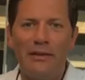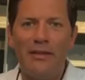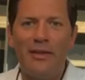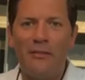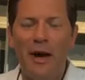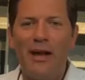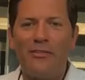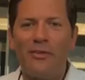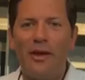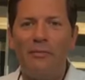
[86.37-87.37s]
in their
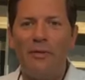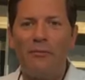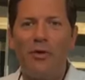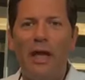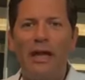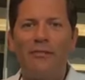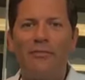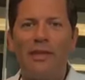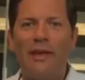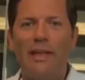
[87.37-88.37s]
minds for him and praying
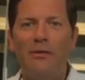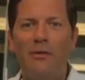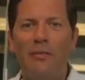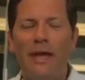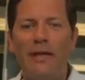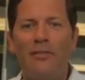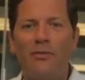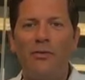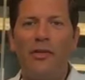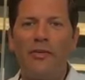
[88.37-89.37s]
that he would make it
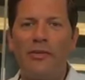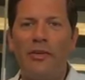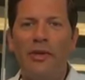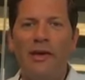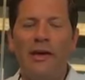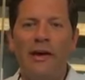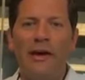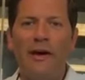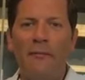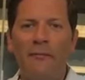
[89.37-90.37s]
through this.
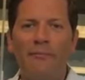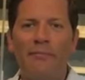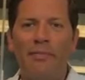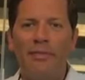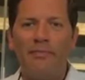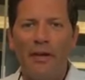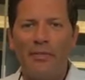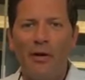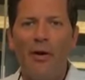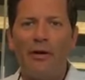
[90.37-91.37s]
Um, the
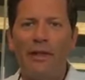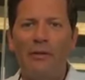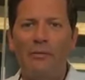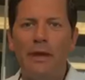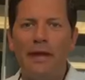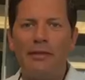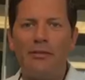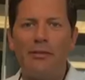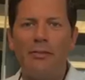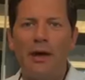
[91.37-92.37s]
vet thought he would make it
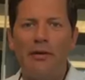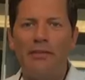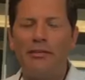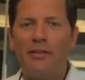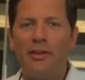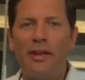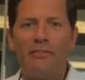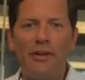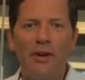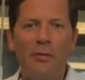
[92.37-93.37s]
through, but obviously you
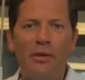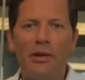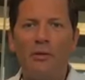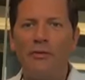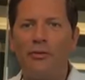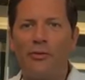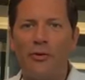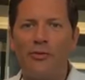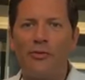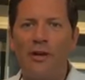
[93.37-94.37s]
never know when you go in for
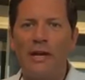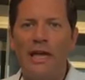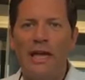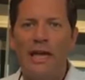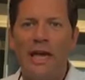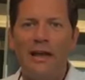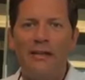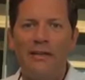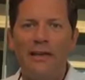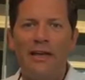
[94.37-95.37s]
surgery. And
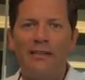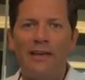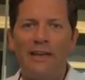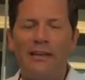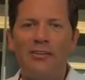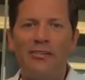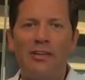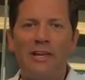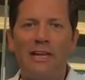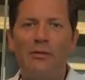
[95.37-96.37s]
in the condition
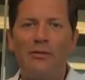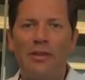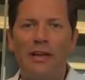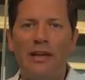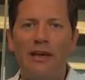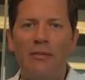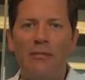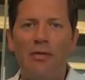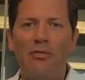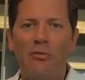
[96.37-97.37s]
that he was in, having
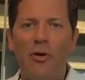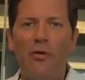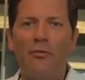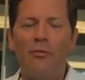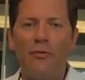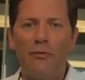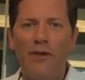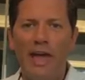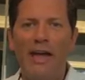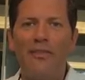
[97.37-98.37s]
been thrown from a
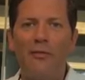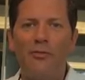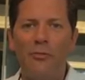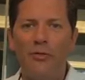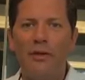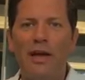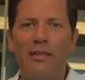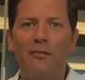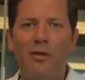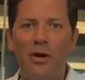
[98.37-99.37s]
van that was moving
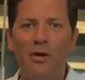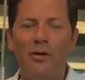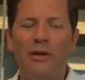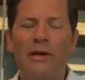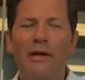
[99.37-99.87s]
down the road,